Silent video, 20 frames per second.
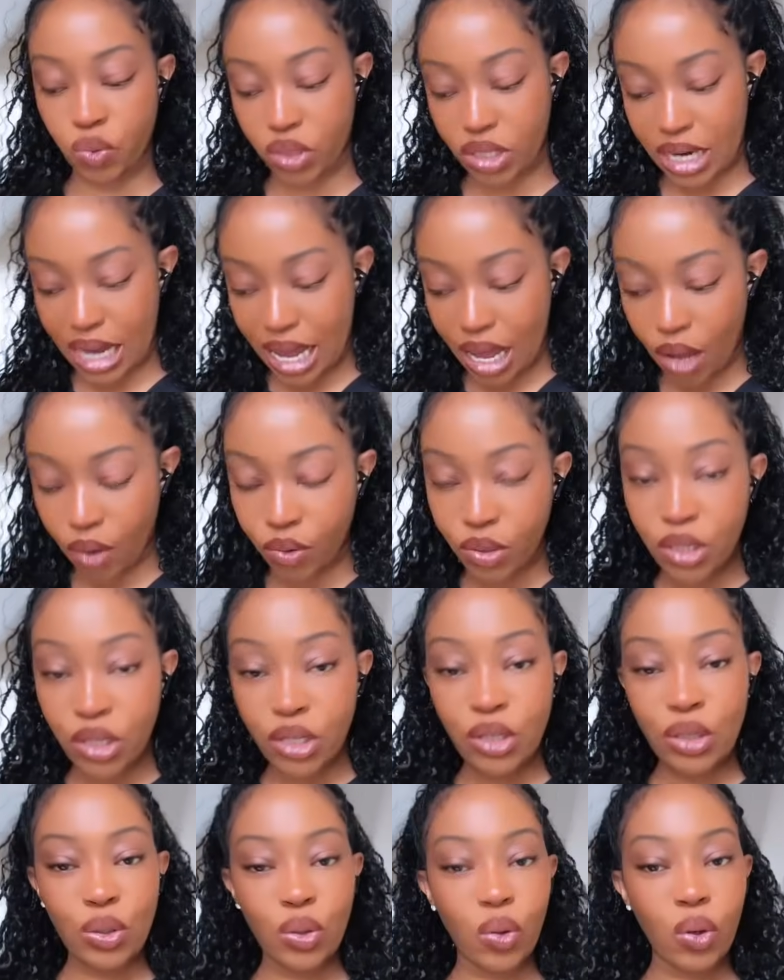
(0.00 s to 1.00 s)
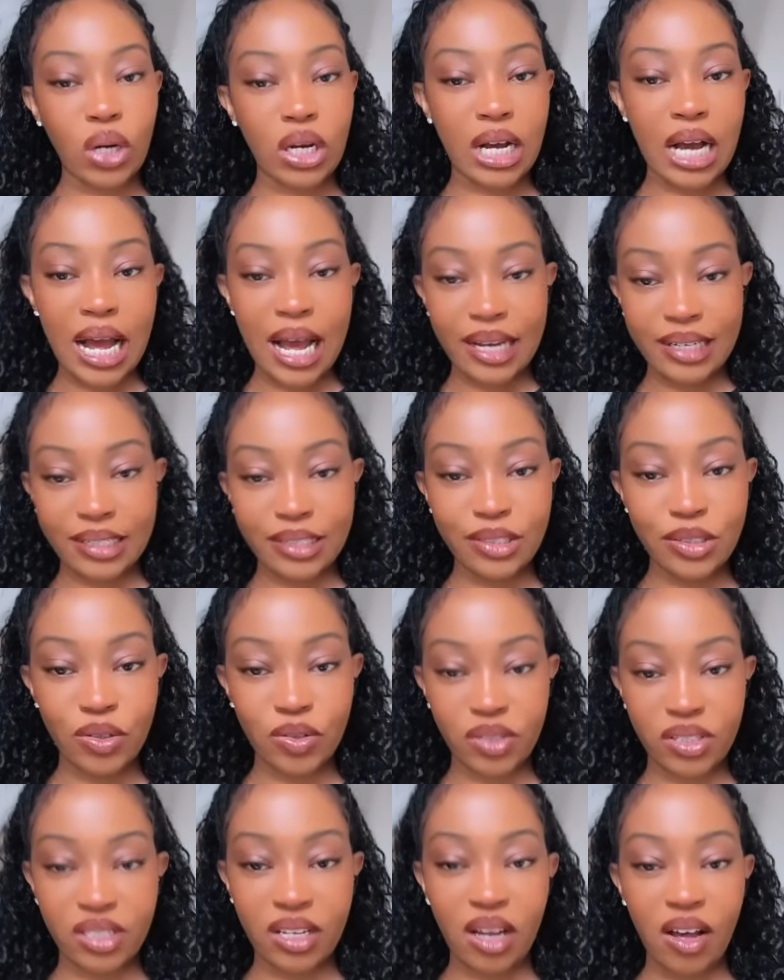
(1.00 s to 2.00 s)
now you're guarding
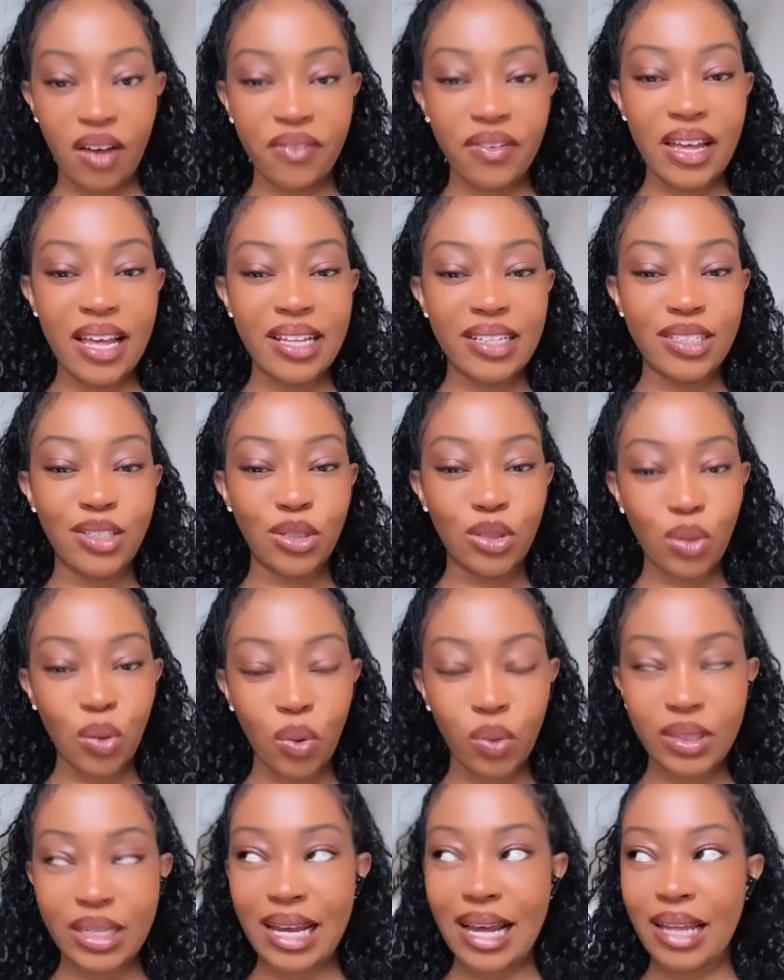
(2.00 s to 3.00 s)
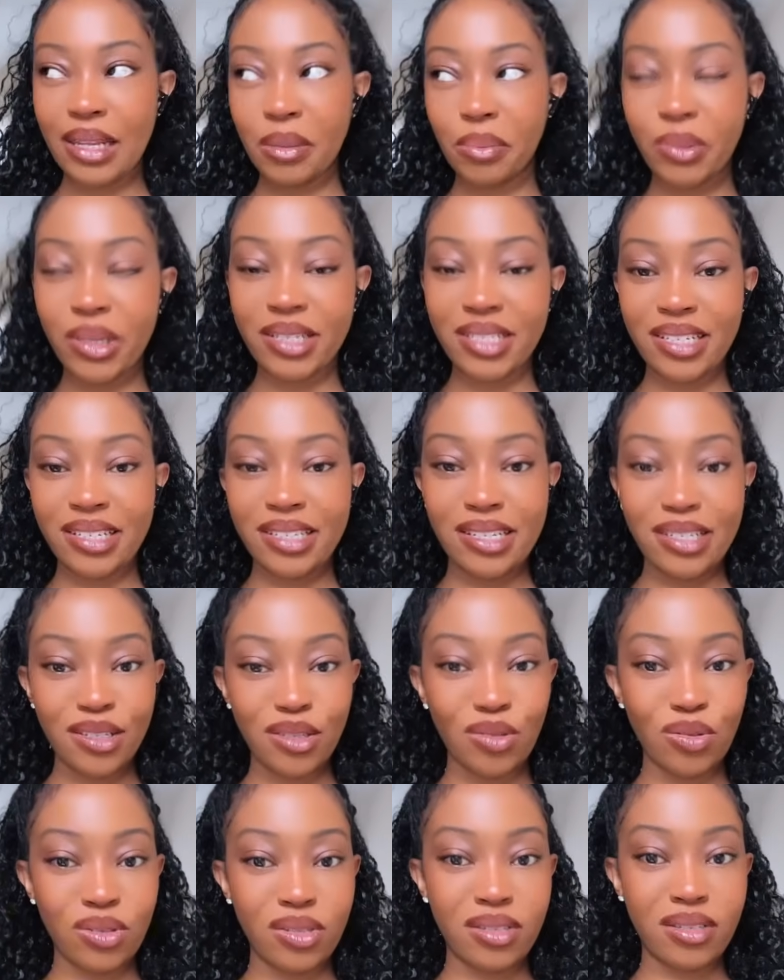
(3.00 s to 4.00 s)
yourself, and so the other person needs
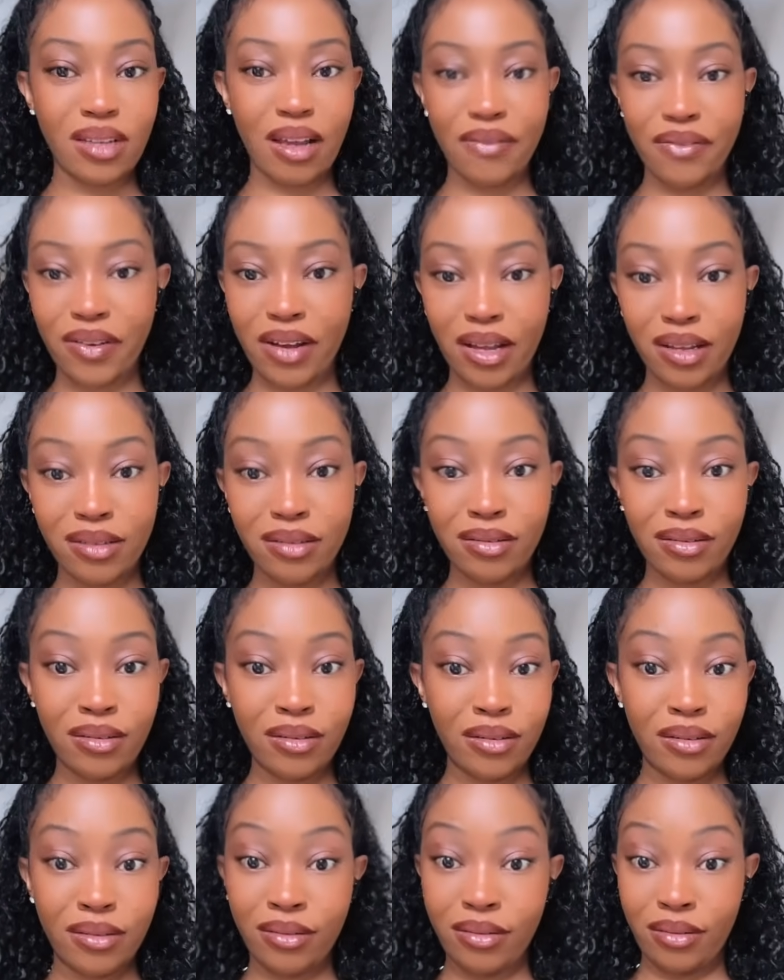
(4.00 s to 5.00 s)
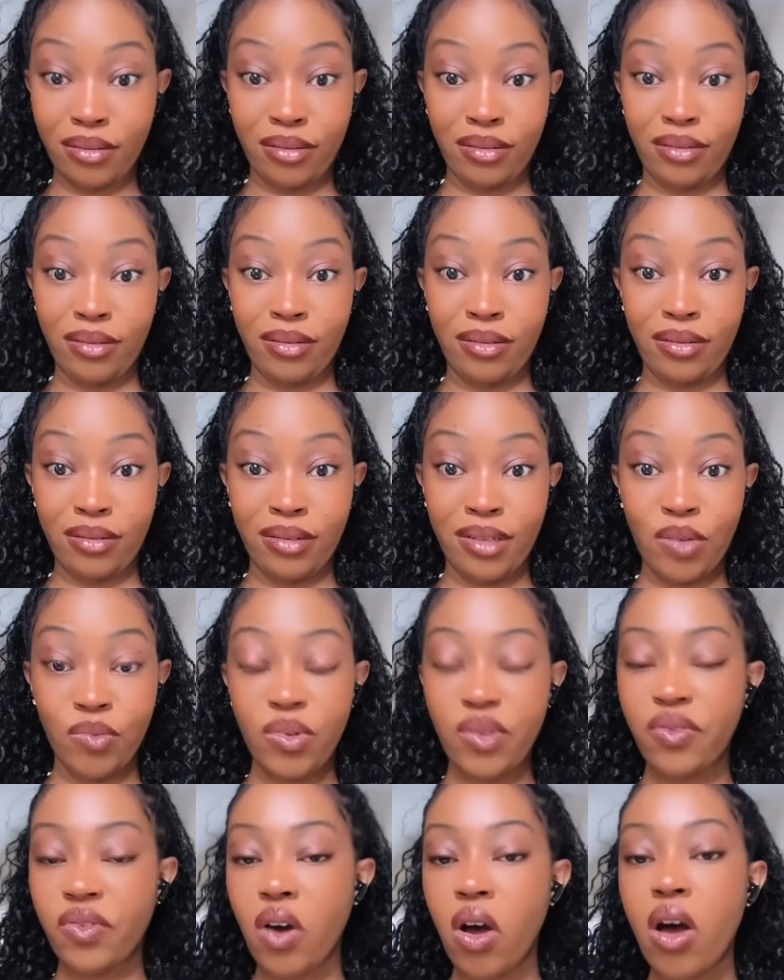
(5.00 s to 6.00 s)
to suffer.
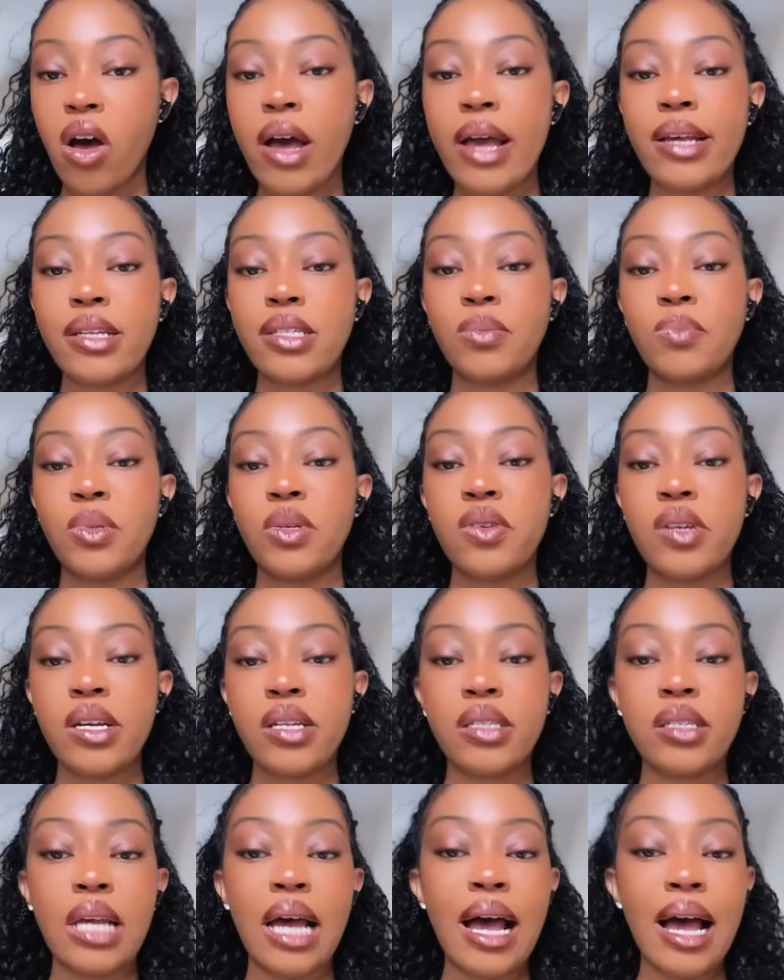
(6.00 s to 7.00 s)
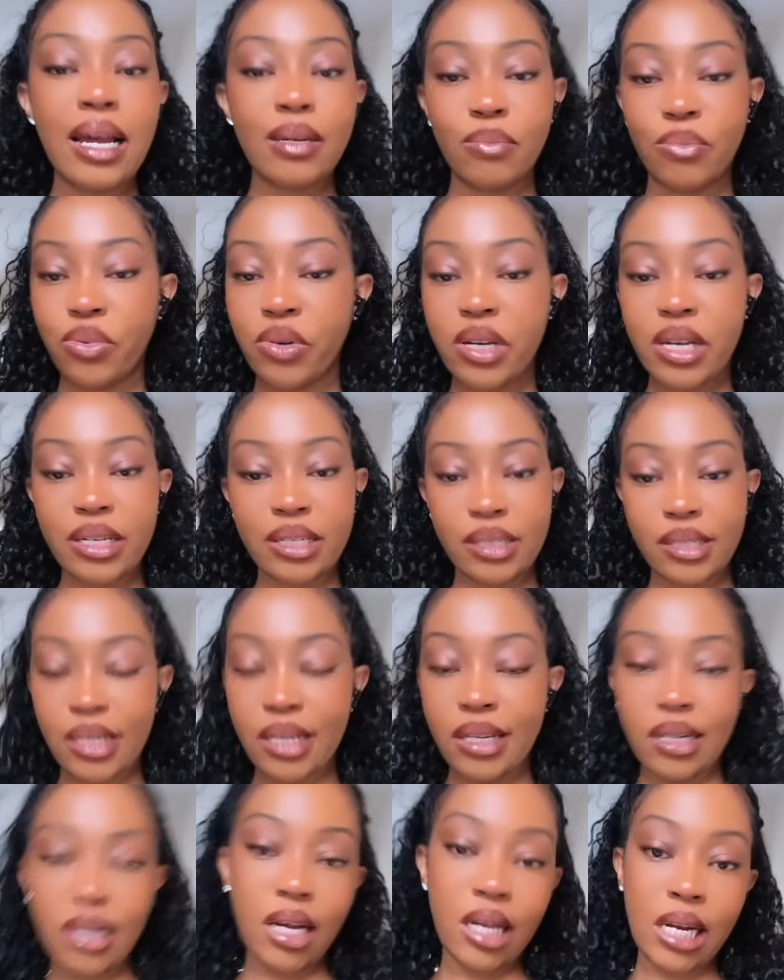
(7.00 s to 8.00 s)
We've all experienced heartbreaks
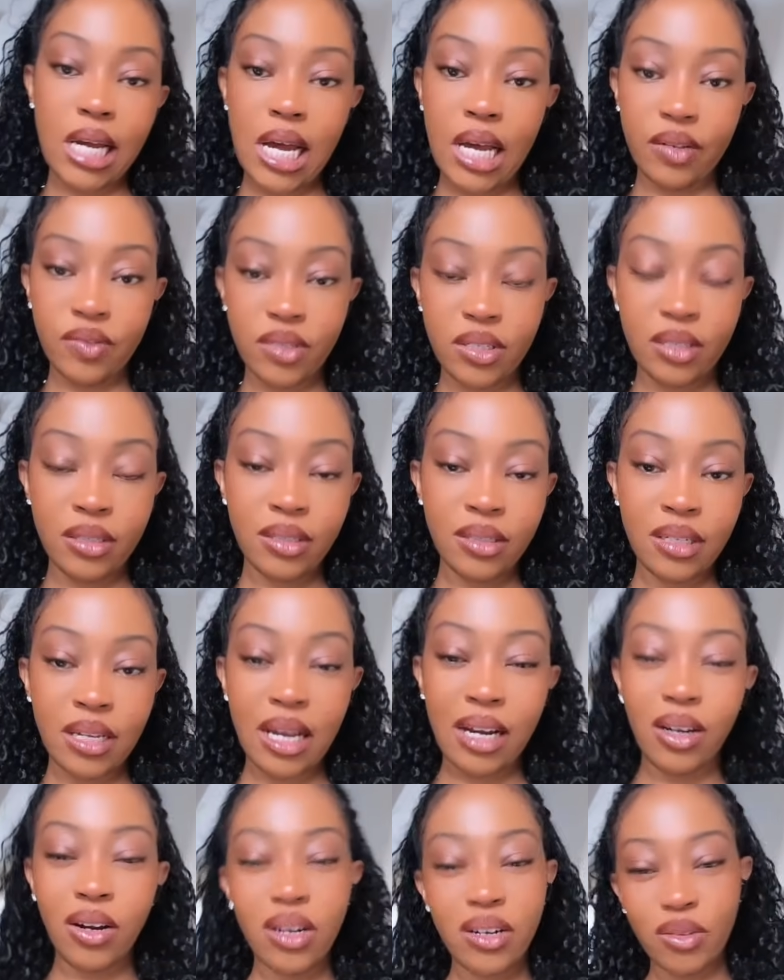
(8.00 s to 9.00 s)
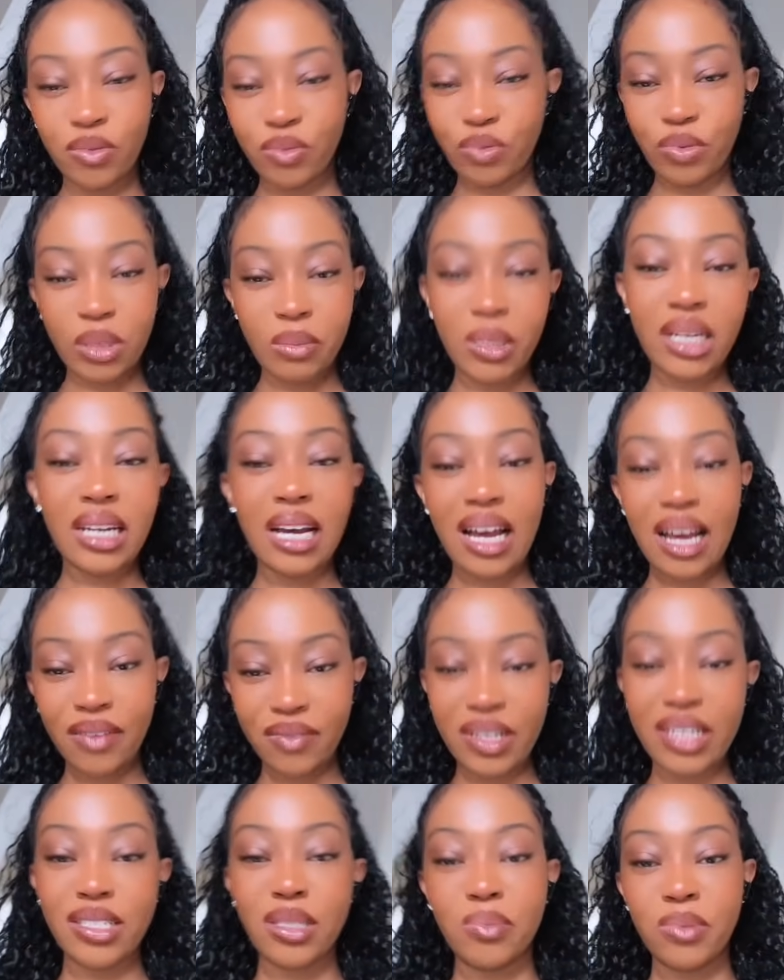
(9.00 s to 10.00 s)
in our lives. A lot of women
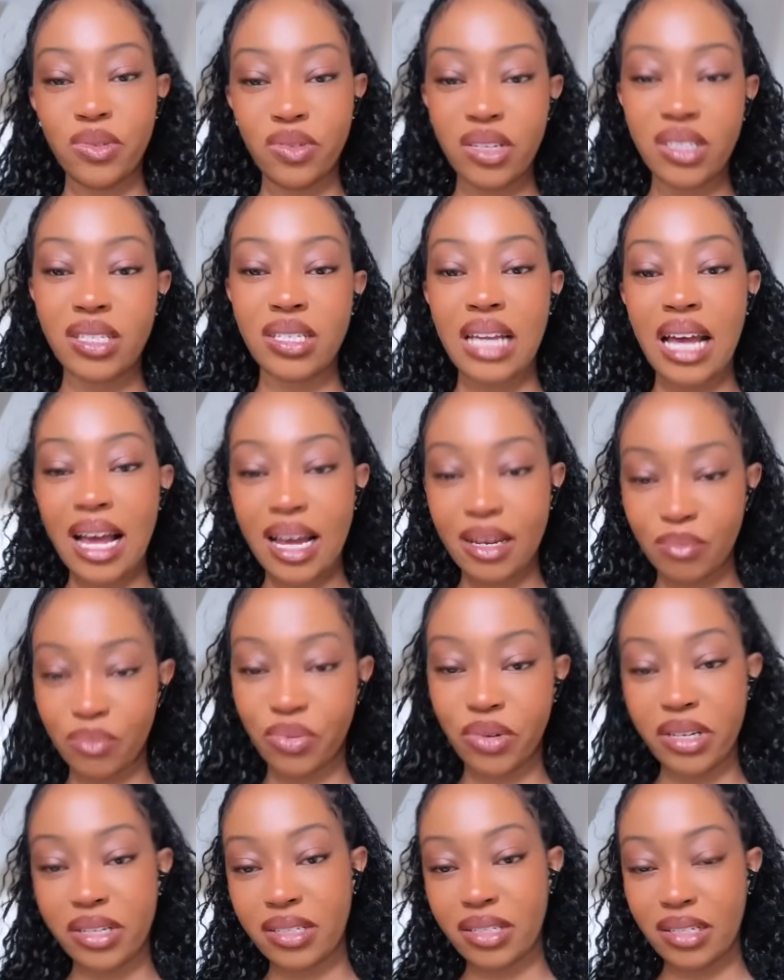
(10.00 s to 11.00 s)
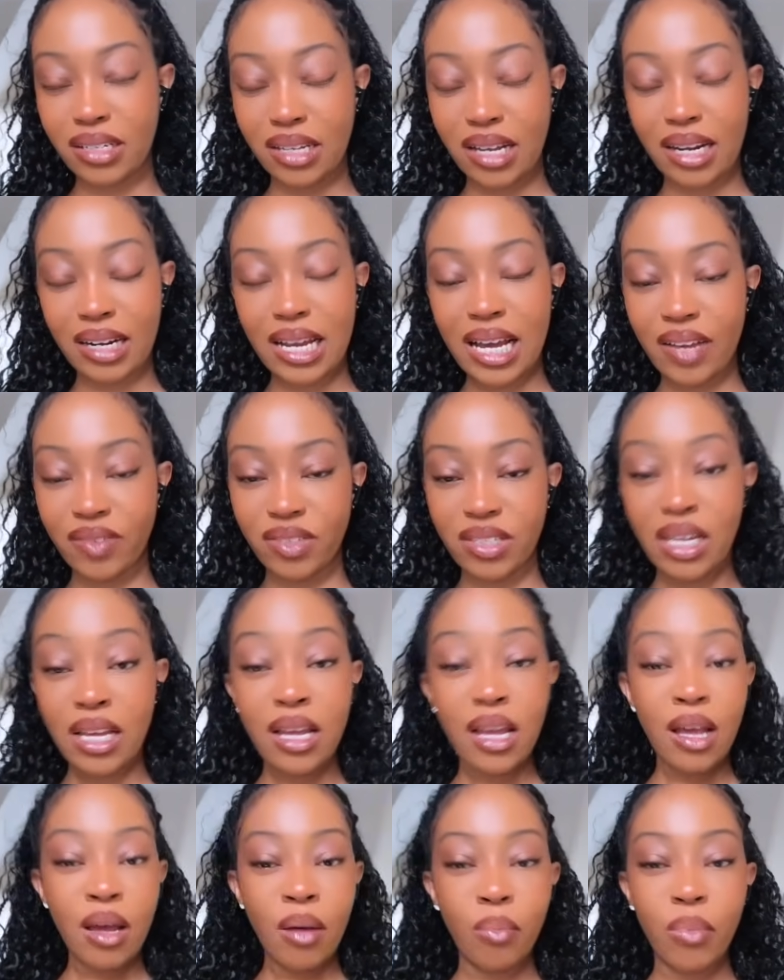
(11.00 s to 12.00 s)
have experienced heartbreaks in their lives.
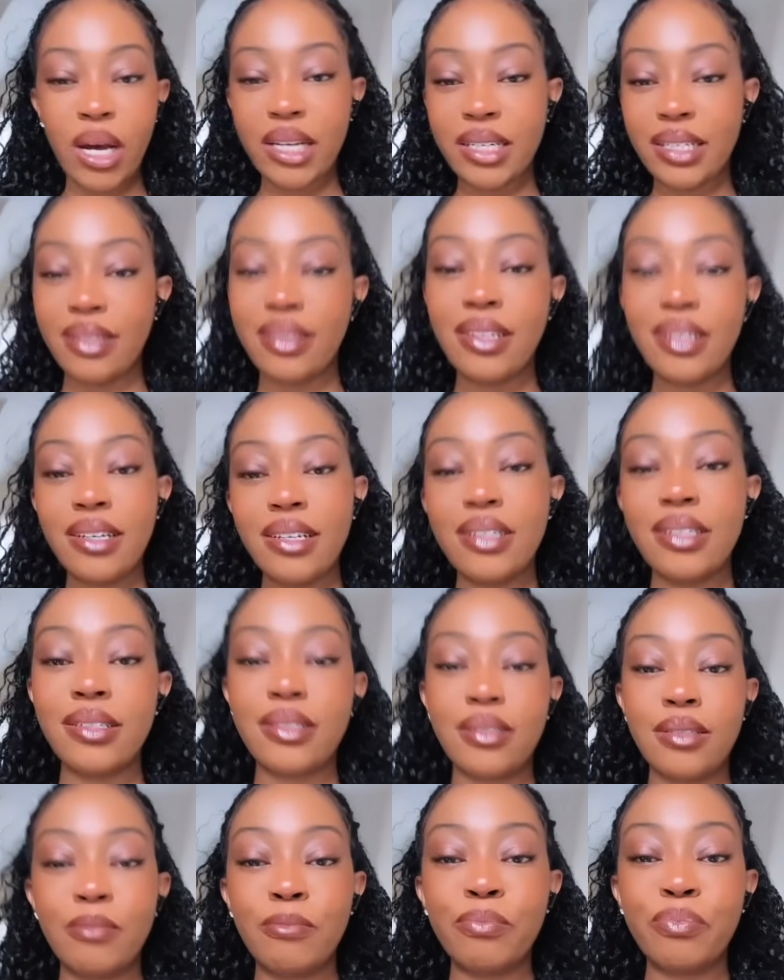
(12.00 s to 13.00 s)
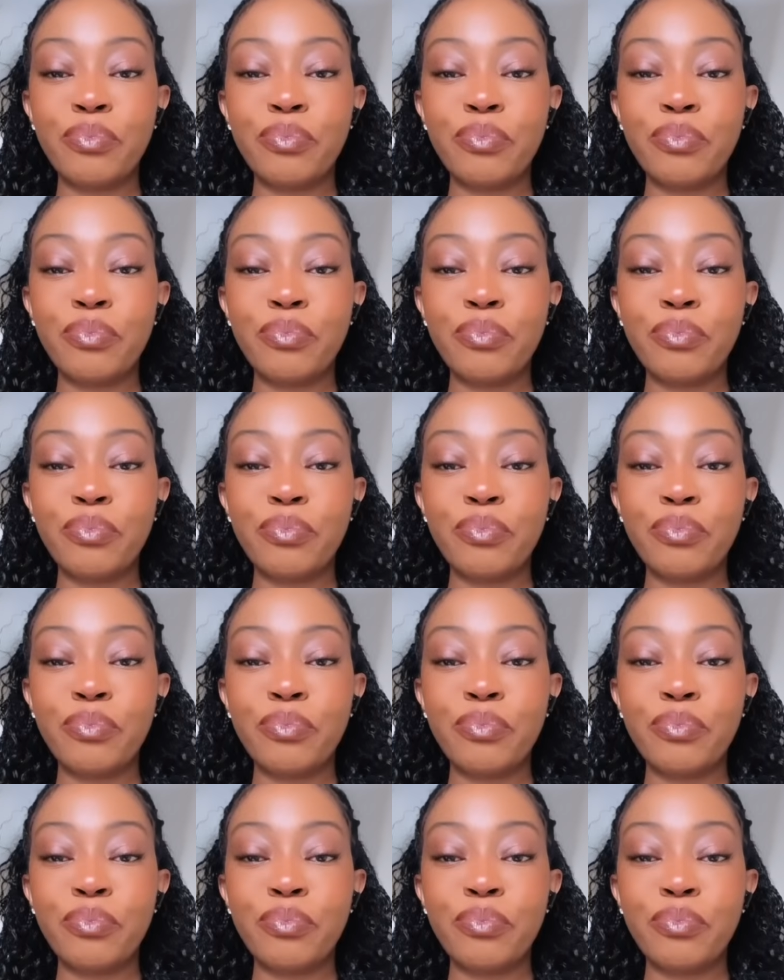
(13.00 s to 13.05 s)
But the thing is,